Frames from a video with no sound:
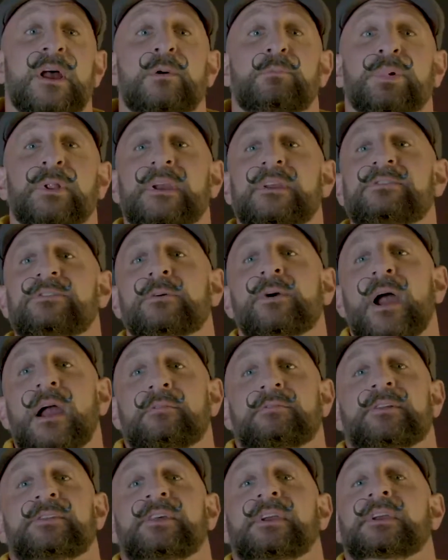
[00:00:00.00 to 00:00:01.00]
Please do
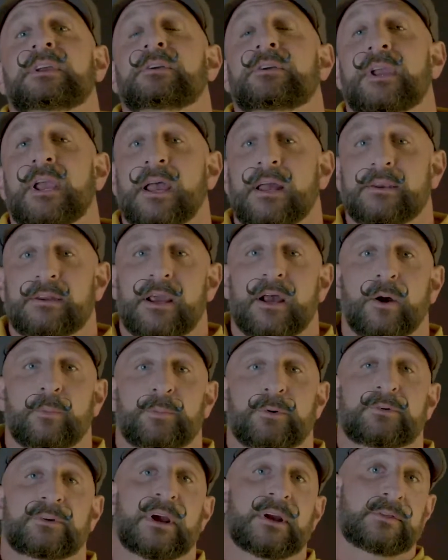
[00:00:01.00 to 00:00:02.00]
everything you can to
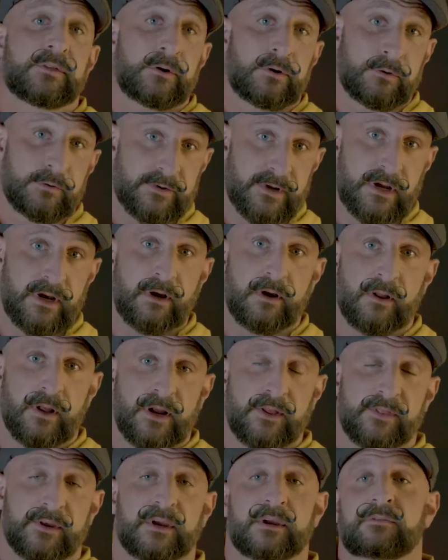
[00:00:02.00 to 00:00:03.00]
help protect the hotel
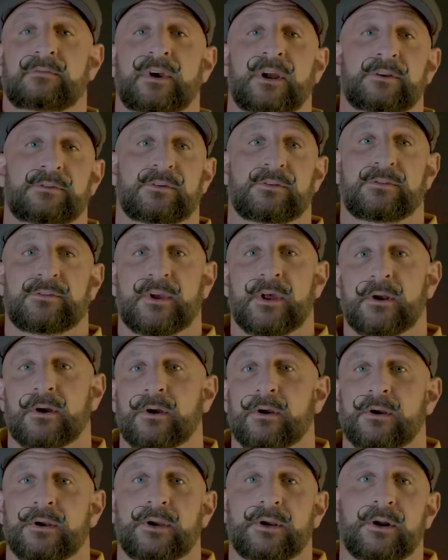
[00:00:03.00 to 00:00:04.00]
and the convention
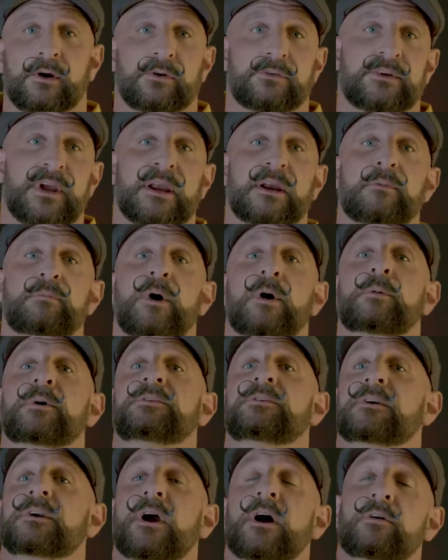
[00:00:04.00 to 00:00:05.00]
center. You know, take a
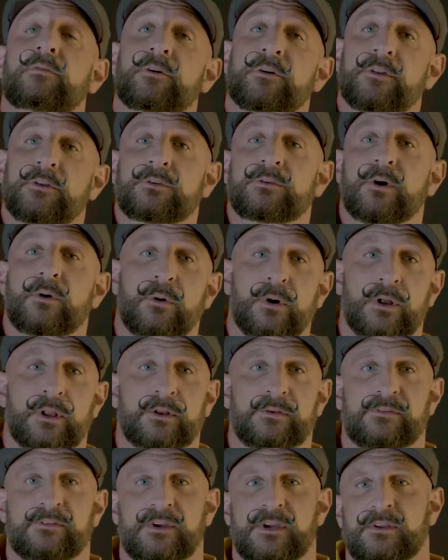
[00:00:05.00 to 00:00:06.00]
moment to cover the
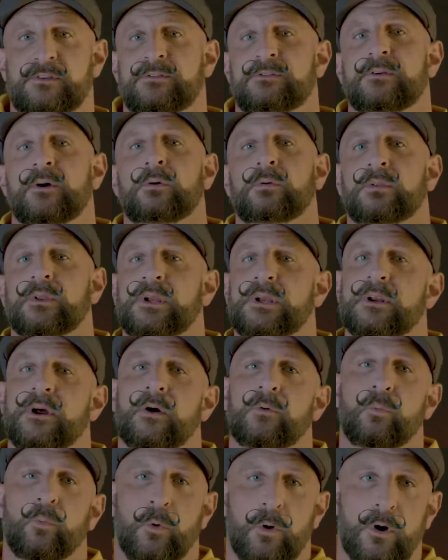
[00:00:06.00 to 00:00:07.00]
toilet seats. Don't lean
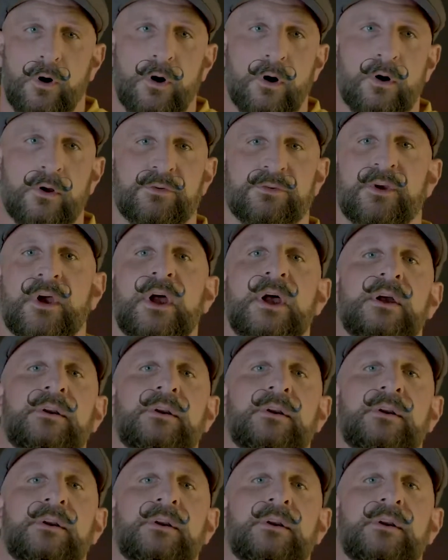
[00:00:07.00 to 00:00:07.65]
on walls.